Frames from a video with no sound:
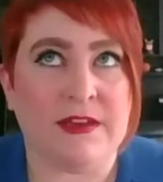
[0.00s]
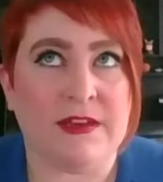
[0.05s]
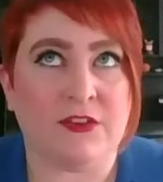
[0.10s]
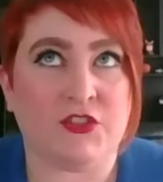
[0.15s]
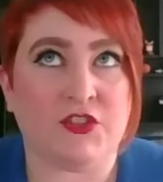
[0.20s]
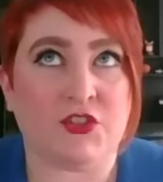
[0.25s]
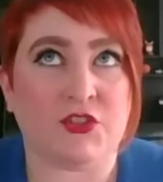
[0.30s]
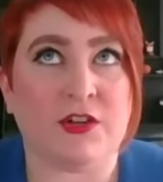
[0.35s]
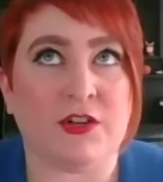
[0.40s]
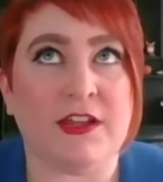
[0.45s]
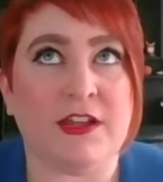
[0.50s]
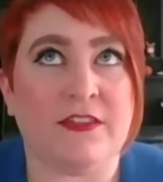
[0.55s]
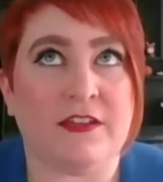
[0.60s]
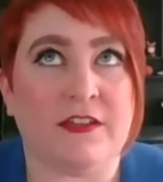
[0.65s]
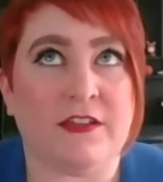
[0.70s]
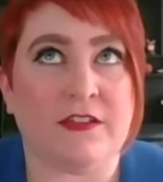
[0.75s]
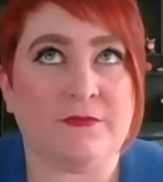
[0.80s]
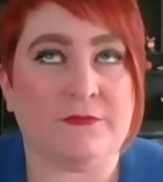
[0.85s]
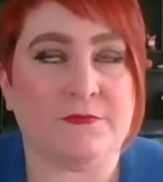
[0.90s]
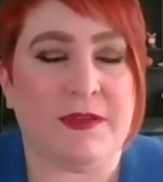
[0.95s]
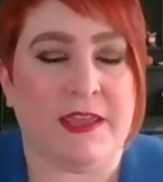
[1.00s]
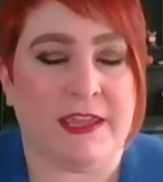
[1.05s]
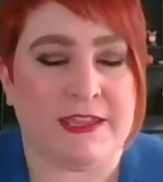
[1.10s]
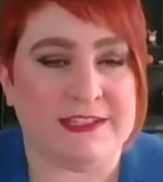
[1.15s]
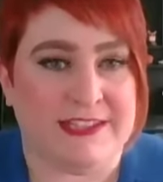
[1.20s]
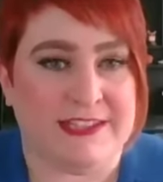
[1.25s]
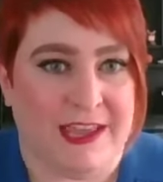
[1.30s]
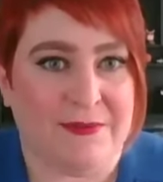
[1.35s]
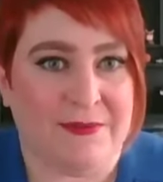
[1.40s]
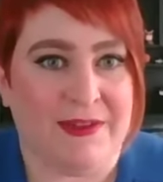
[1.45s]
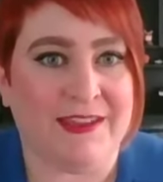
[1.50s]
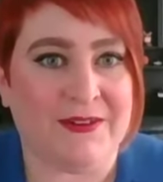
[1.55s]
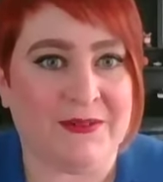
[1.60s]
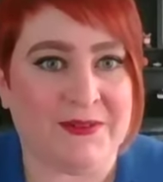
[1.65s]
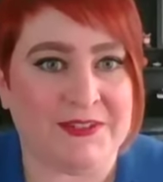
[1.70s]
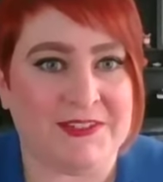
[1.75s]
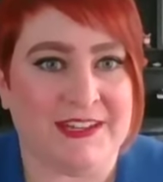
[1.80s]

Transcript: I mean, during the pandemic,